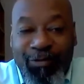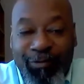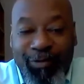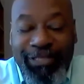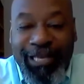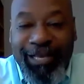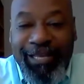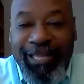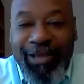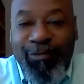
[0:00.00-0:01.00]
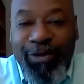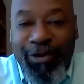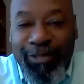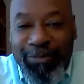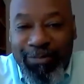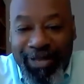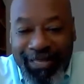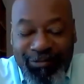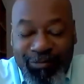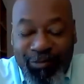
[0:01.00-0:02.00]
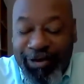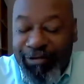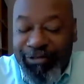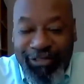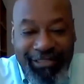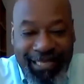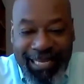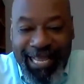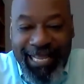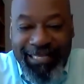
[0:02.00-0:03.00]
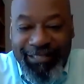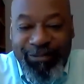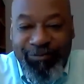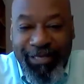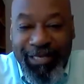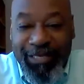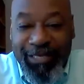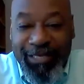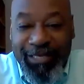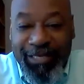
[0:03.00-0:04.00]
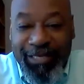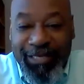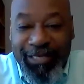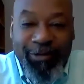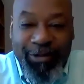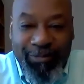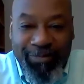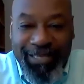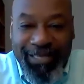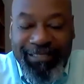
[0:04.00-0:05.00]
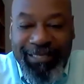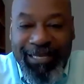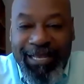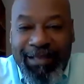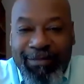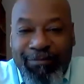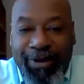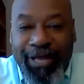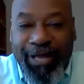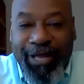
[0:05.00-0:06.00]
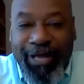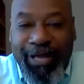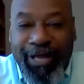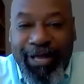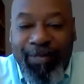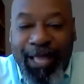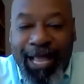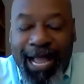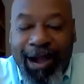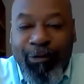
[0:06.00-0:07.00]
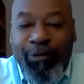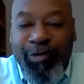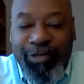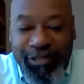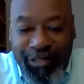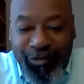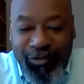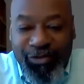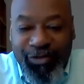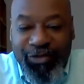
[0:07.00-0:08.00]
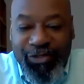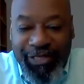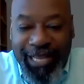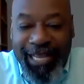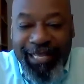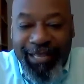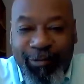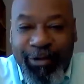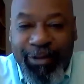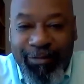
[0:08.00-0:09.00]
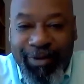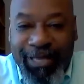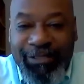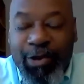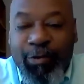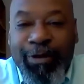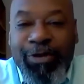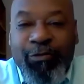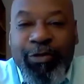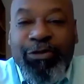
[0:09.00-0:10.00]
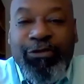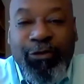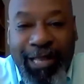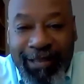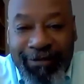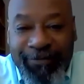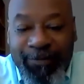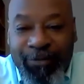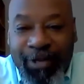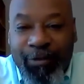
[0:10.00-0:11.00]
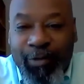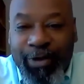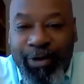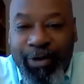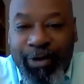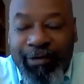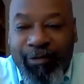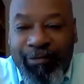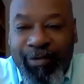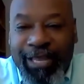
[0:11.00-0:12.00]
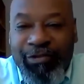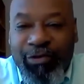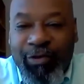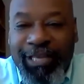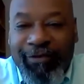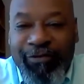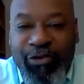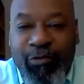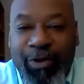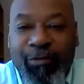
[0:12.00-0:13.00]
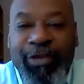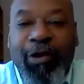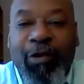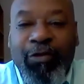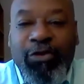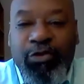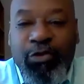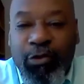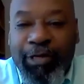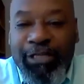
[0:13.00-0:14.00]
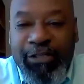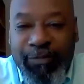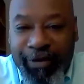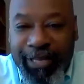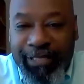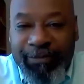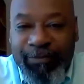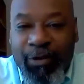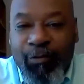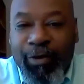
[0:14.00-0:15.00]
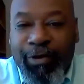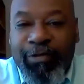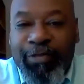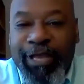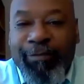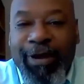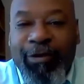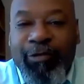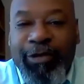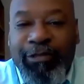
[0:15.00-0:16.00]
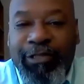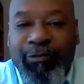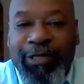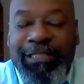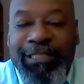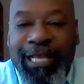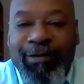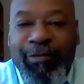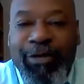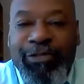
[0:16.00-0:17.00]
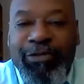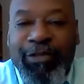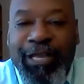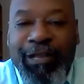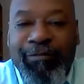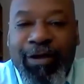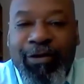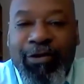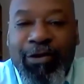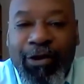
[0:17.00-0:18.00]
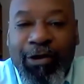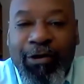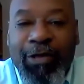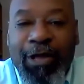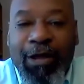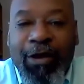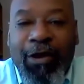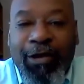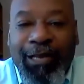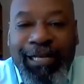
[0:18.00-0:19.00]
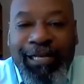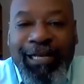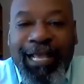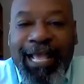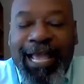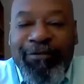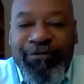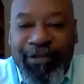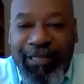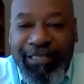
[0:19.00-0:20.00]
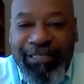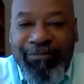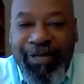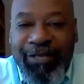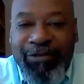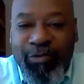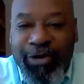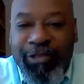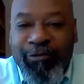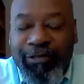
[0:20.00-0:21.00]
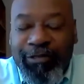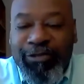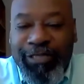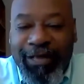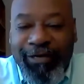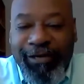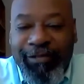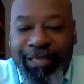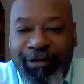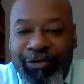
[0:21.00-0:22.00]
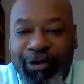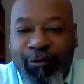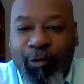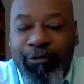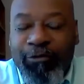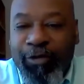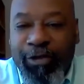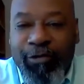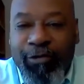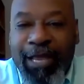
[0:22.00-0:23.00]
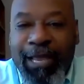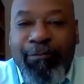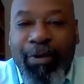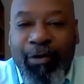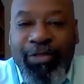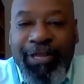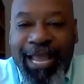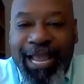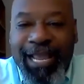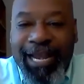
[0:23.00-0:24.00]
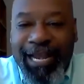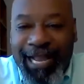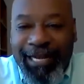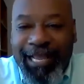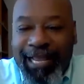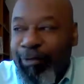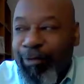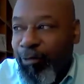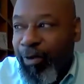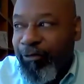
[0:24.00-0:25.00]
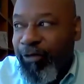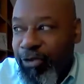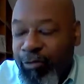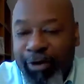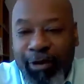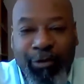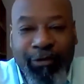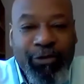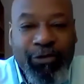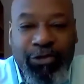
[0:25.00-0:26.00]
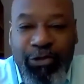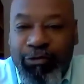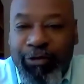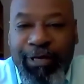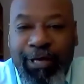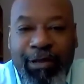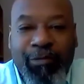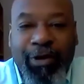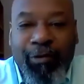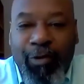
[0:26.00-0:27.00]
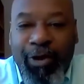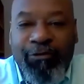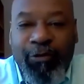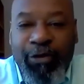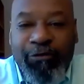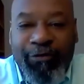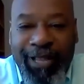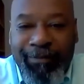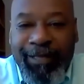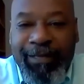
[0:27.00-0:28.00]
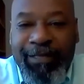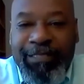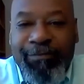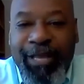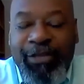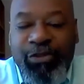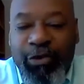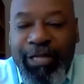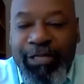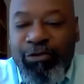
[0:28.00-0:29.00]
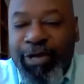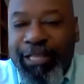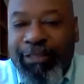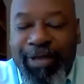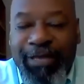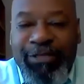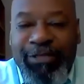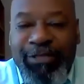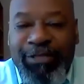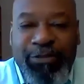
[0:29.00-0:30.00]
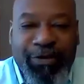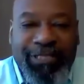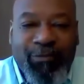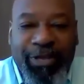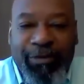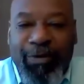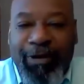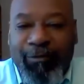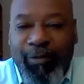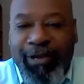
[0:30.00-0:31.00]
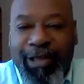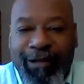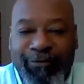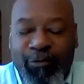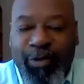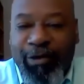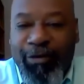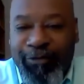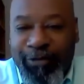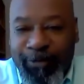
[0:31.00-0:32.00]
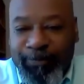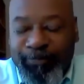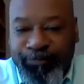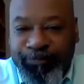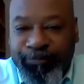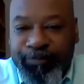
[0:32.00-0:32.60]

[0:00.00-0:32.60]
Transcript: When we tell you that we are the best, we don't just say that just because we think we're the best, but our results say we're the best. We want to be your realtors for life. We enjoy giving you what we call the Sewell experience. When you think about real estate, we want you to think about Carl, Arlene, and Phyllis, because we're the realtors out here that are going to work for you both day and night. We're going to work for you. We're going to work for your children. We're going to work for your family to make sure that you get the best experience that we can offer you.